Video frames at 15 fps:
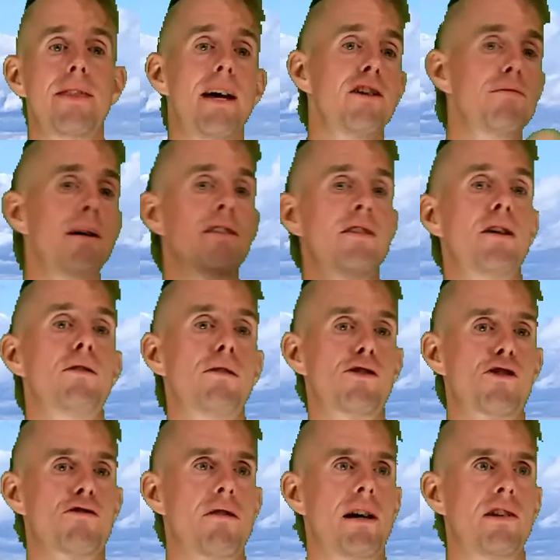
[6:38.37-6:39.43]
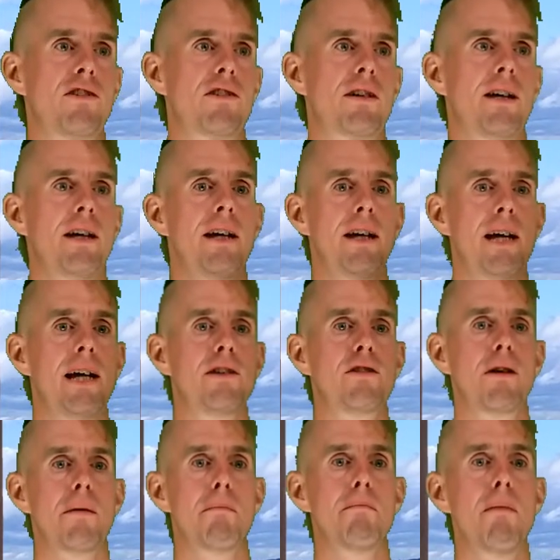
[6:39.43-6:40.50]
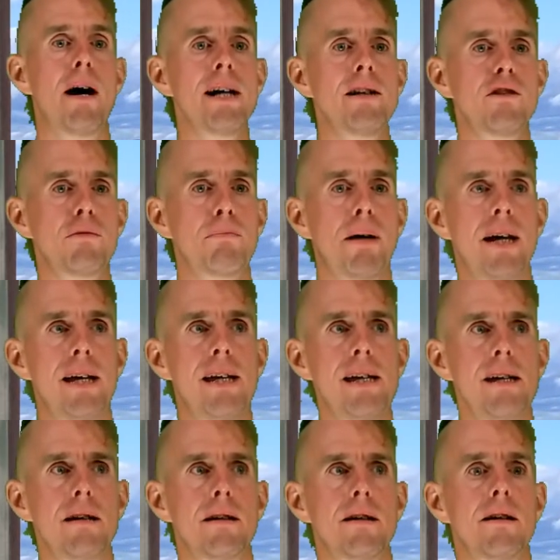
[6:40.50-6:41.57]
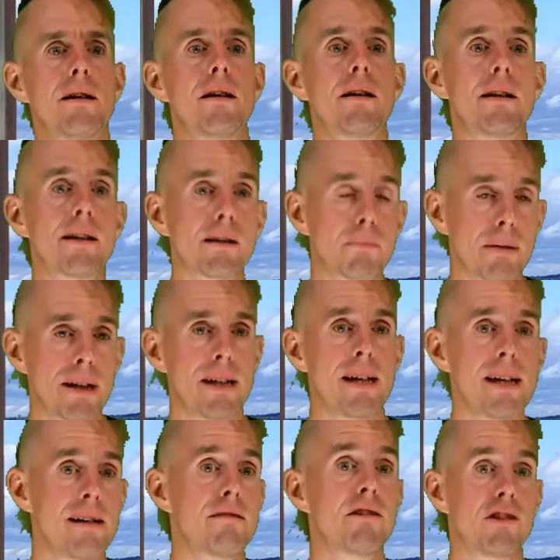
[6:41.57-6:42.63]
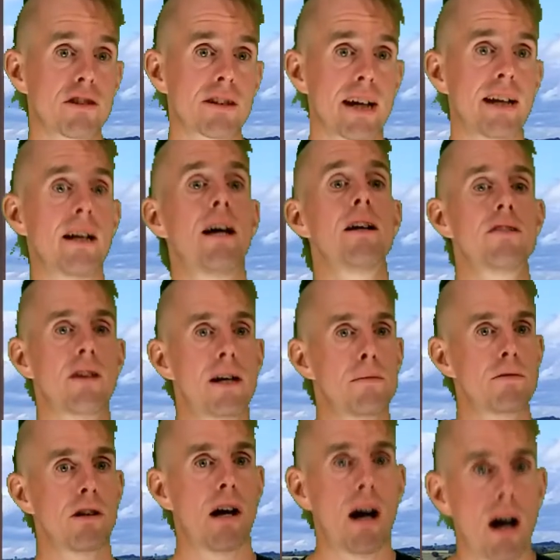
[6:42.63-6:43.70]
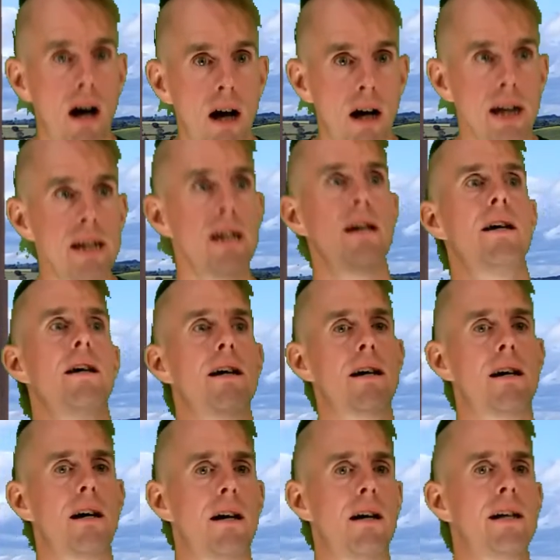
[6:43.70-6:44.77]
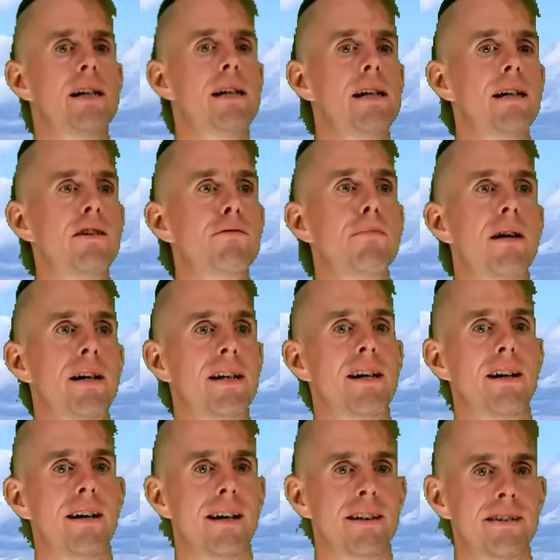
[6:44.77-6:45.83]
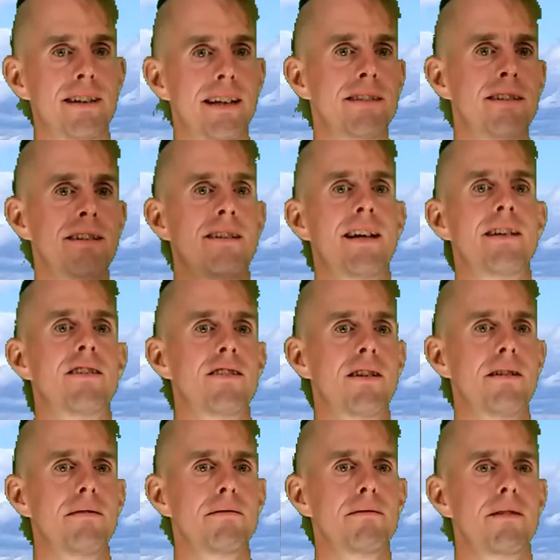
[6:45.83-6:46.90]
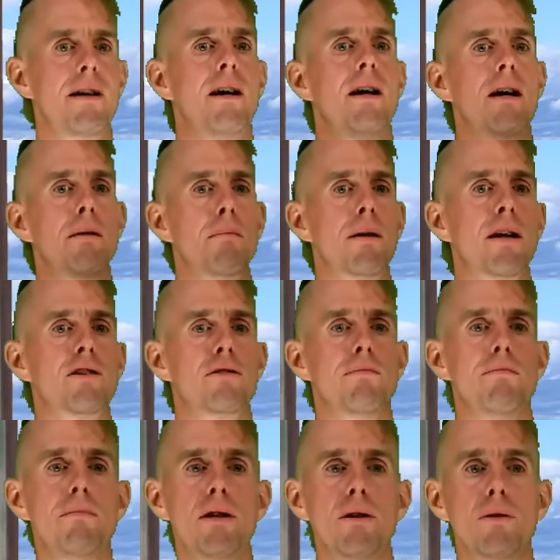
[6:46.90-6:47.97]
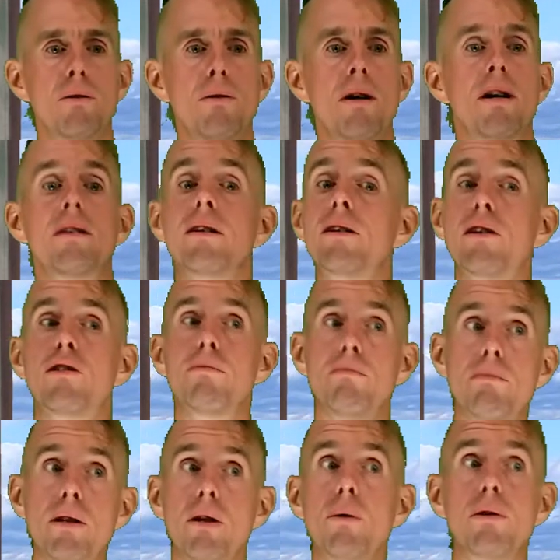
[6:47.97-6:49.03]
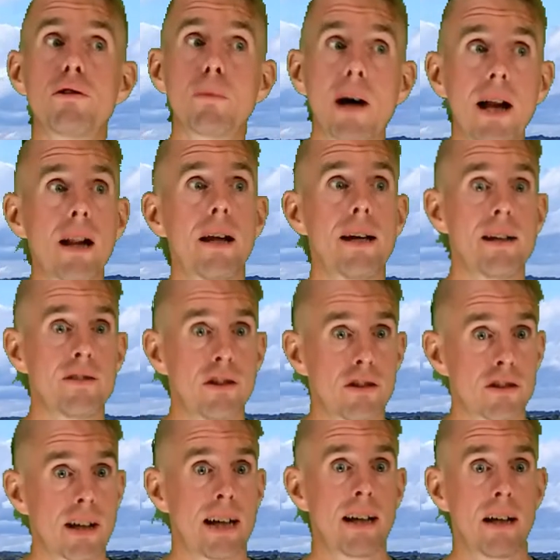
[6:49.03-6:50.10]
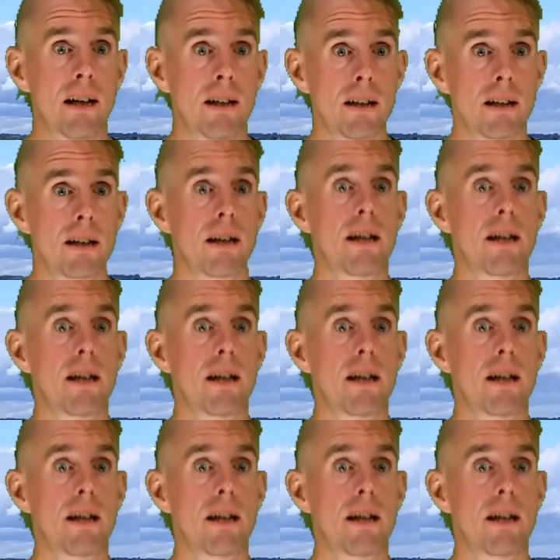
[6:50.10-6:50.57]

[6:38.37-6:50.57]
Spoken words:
There's my total stress. It's minus P, little p here is scalar, times I. I is my identity tensor. Plus mu, notice mu as well, is a scalar.